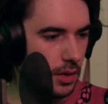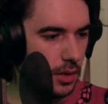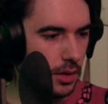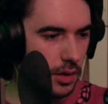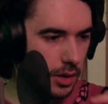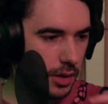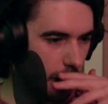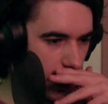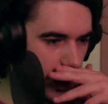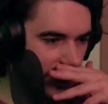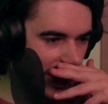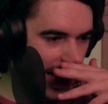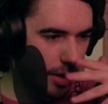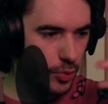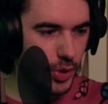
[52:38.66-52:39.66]

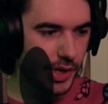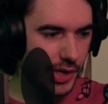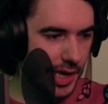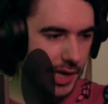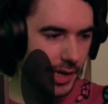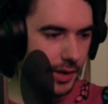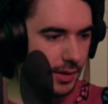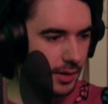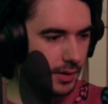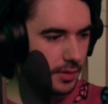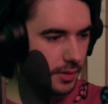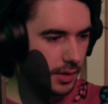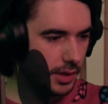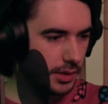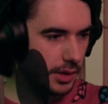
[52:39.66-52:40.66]
I would need,
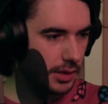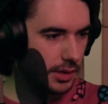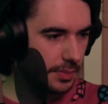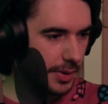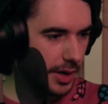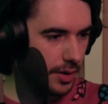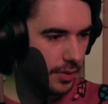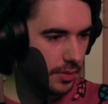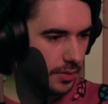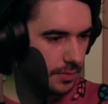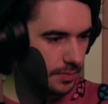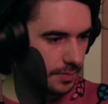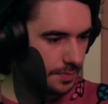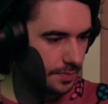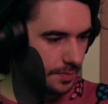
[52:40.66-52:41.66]
this is about
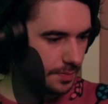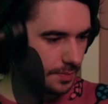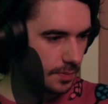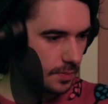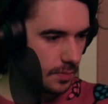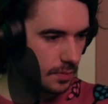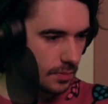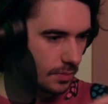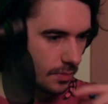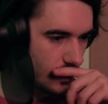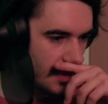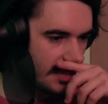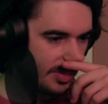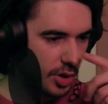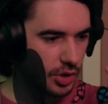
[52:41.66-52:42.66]

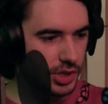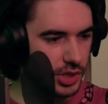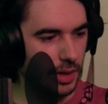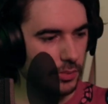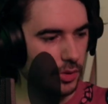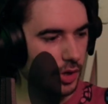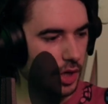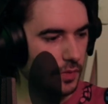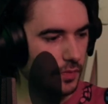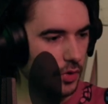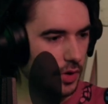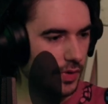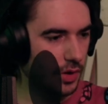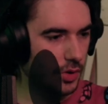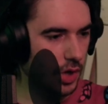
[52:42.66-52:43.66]
the person I'm looking for,
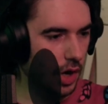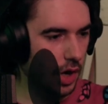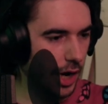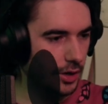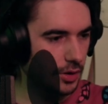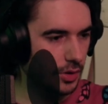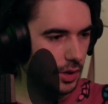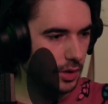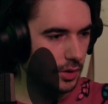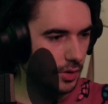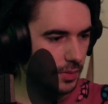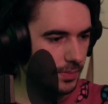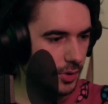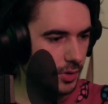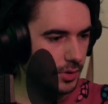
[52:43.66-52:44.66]
if I were to hire another
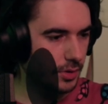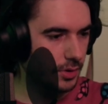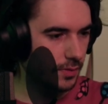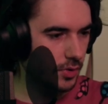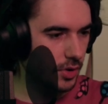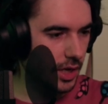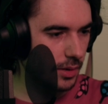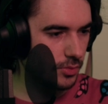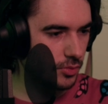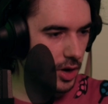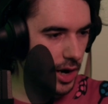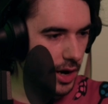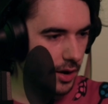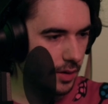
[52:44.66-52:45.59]
person for IMRAD.